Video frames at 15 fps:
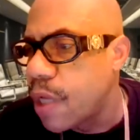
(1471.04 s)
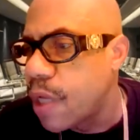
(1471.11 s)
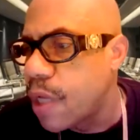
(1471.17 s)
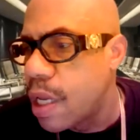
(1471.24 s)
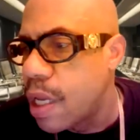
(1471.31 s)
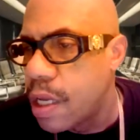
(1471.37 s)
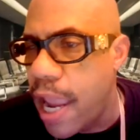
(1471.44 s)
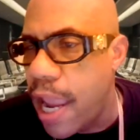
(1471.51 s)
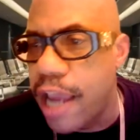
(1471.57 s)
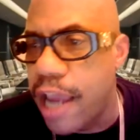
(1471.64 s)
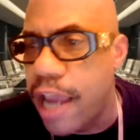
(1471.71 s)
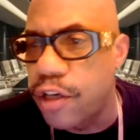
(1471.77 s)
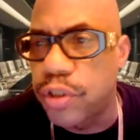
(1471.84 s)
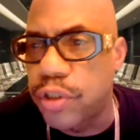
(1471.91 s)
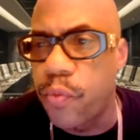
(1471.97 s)
Andrew said,
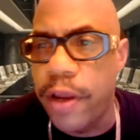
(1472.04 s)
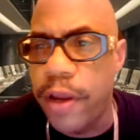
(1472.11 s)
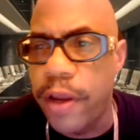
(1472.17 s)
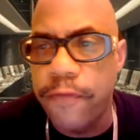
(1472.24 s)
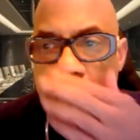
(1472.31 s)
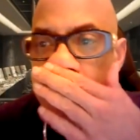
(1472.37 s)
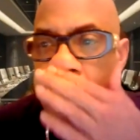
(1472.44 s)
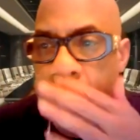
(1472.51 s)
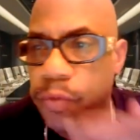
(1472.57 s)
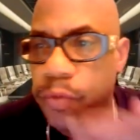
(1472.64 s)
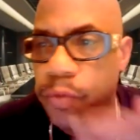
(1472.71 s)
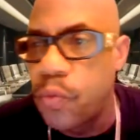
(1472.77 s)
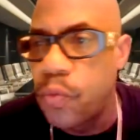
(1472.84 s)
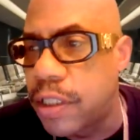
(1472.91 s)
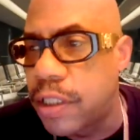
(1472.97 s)
wait for one
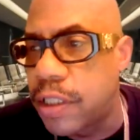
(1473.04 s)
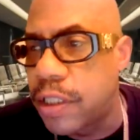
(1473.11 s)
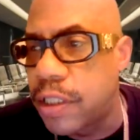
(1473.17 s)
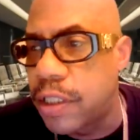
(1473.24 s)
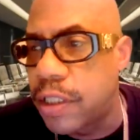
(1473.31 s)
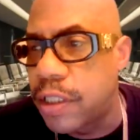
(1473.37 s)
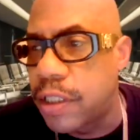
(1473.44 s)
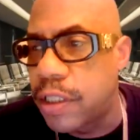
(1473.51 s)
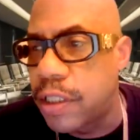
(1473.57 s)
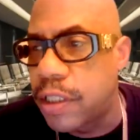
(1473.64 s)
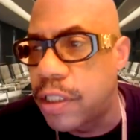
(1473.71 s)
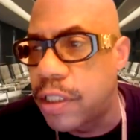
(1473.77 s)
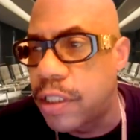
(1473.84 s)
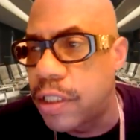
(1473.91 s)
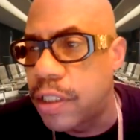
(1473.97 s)
second. He'll be right
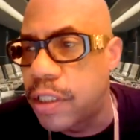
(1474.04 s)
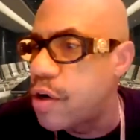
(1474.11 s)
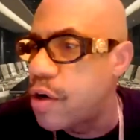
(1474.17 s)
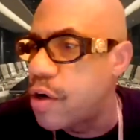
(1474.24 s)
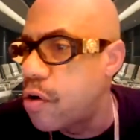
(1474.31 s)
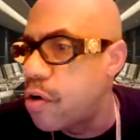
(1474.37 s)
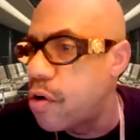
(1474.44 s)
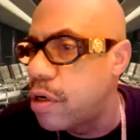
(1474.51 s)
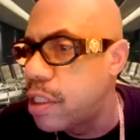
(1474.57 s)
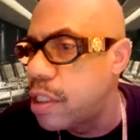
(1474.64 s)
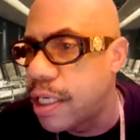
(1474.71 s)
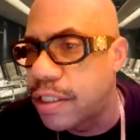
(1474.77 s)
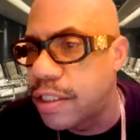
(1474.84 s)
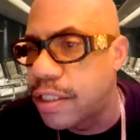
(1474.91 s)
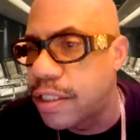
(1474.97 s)
on. He's getting
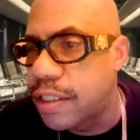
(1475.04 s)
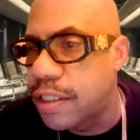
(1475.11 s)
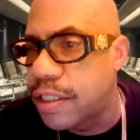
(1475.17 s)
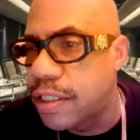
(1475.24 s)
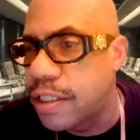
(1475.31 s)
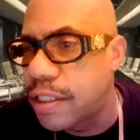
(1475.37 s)
situated.